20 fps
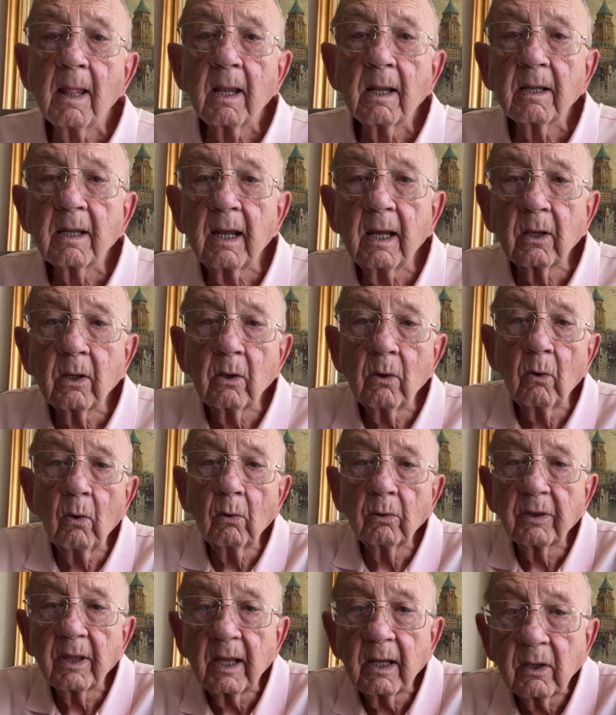Thank
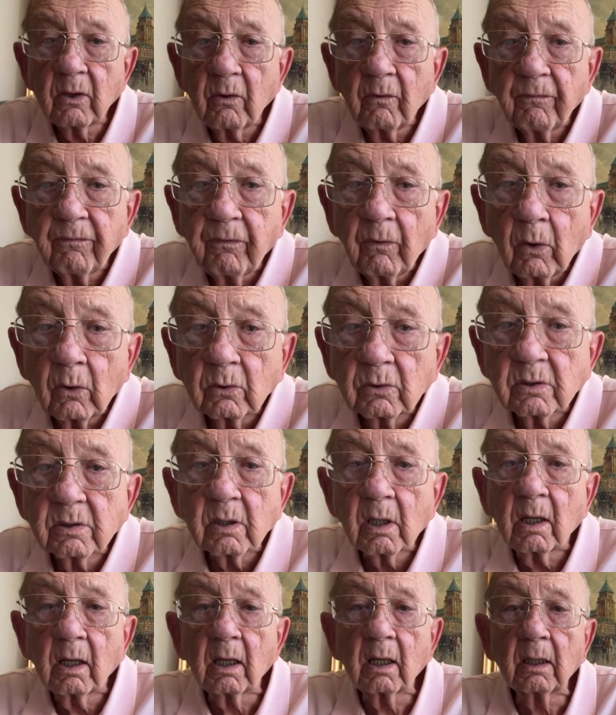you, folks.
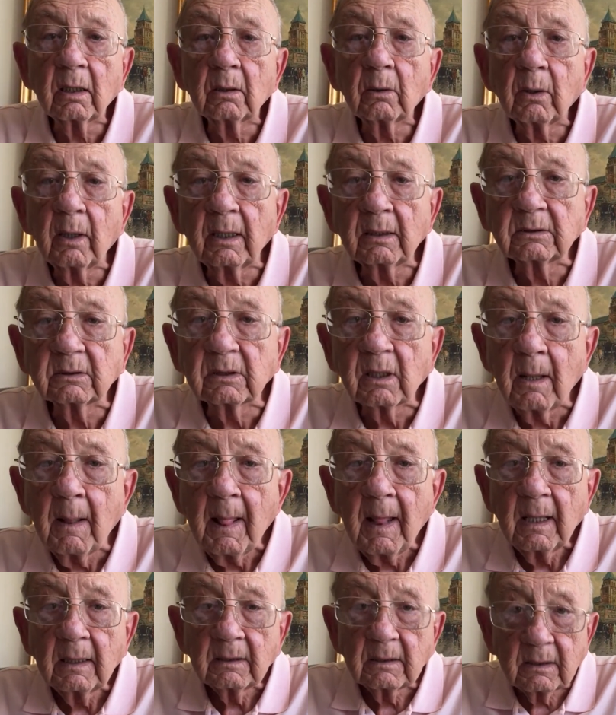All right,
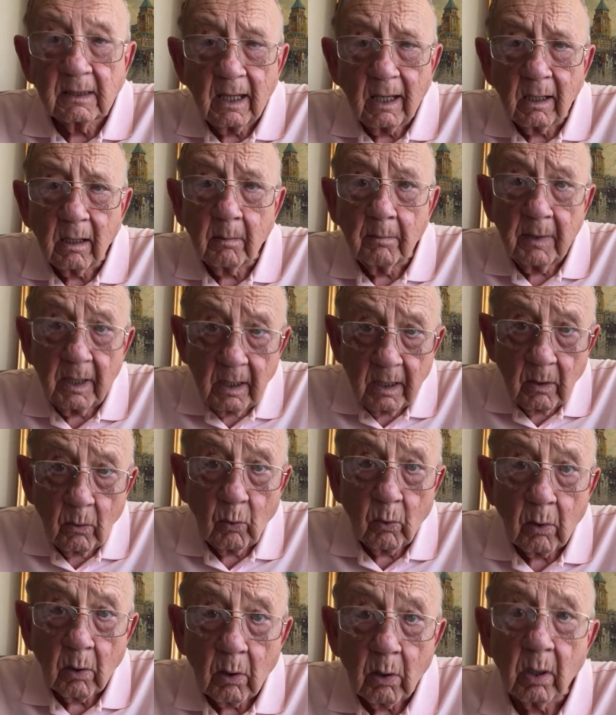telling me that
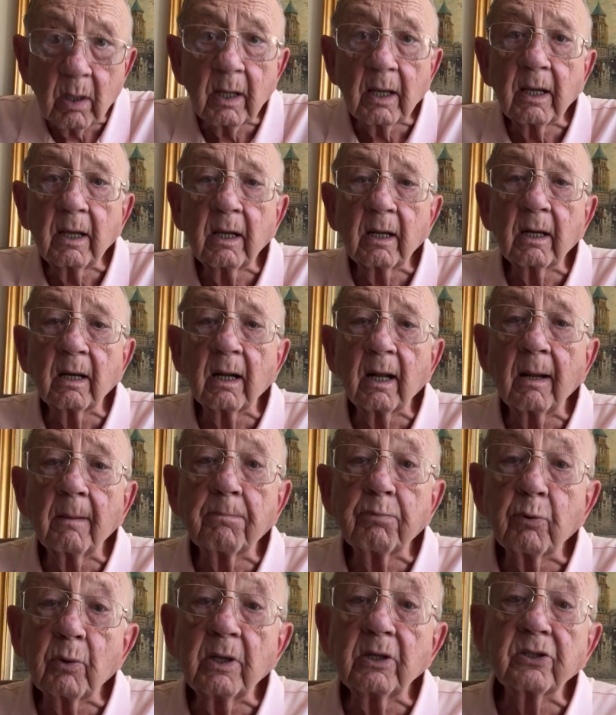we're going to get it. I
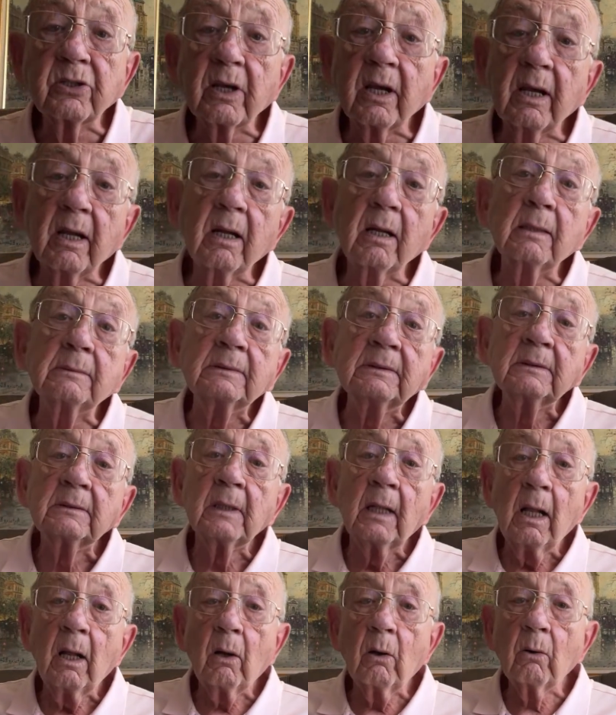appreciate it.
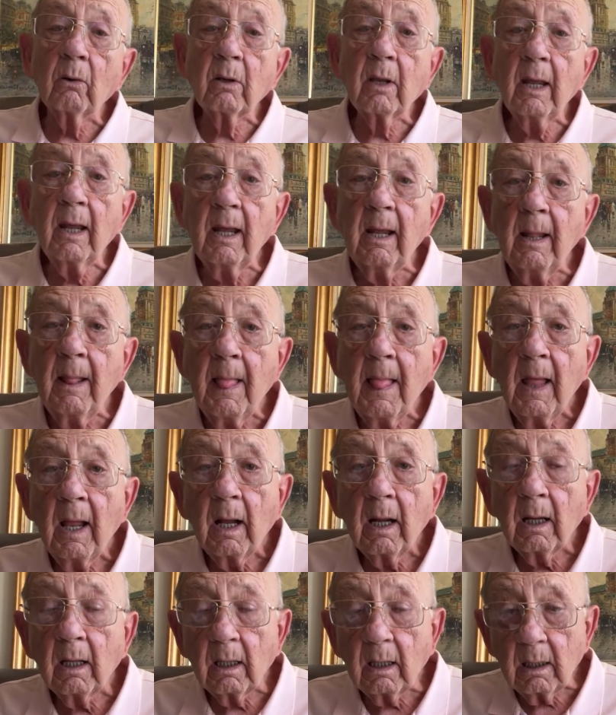Okay.
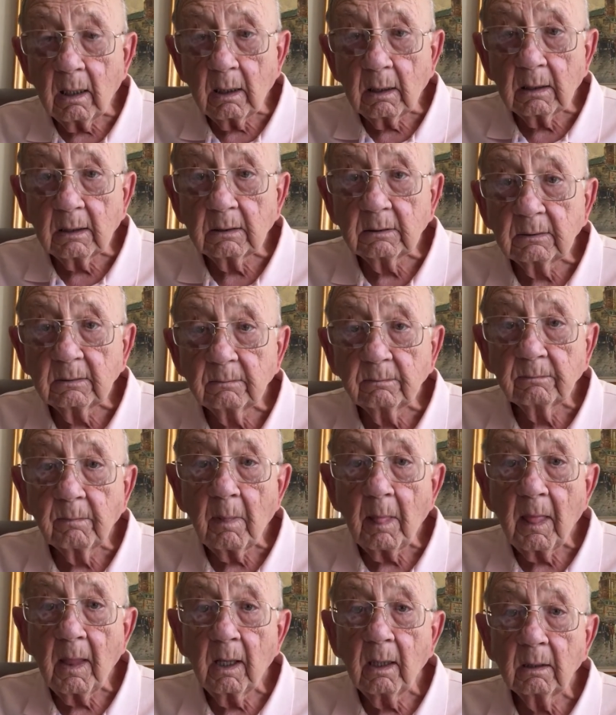Uh,
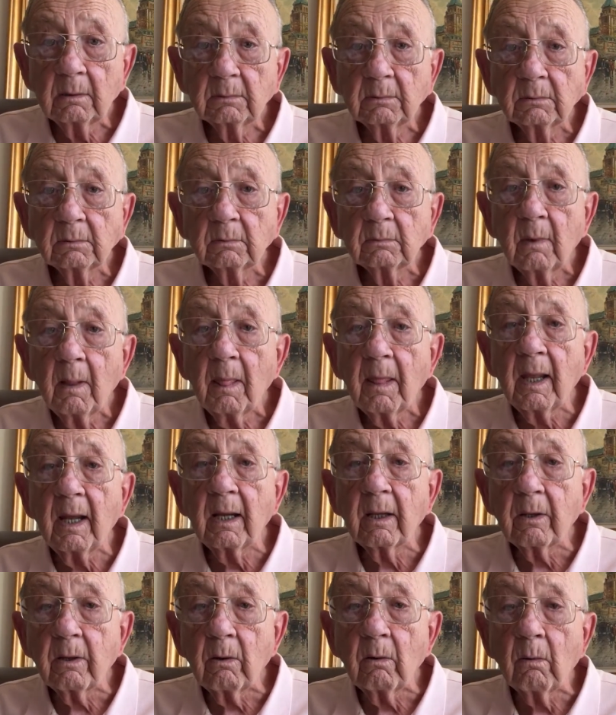
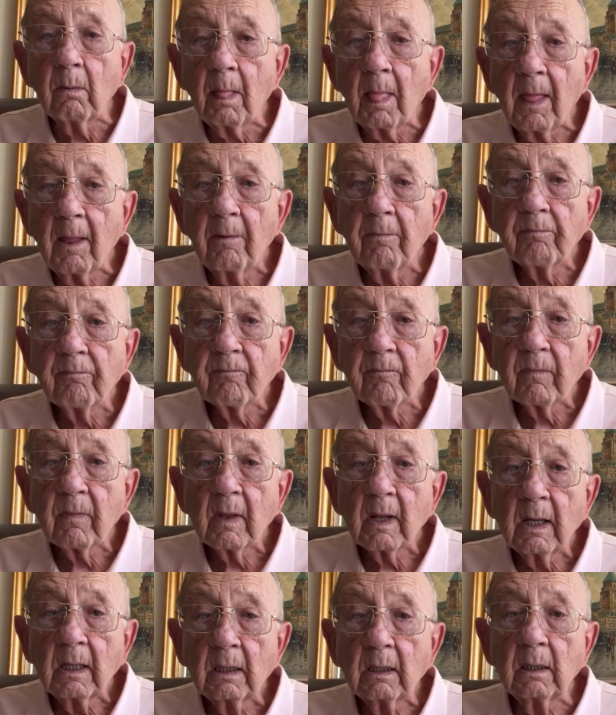Thank you.
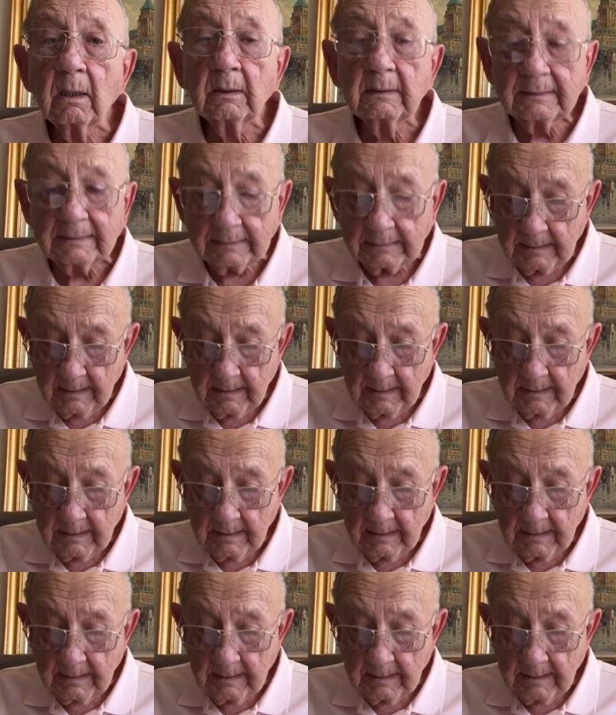All right.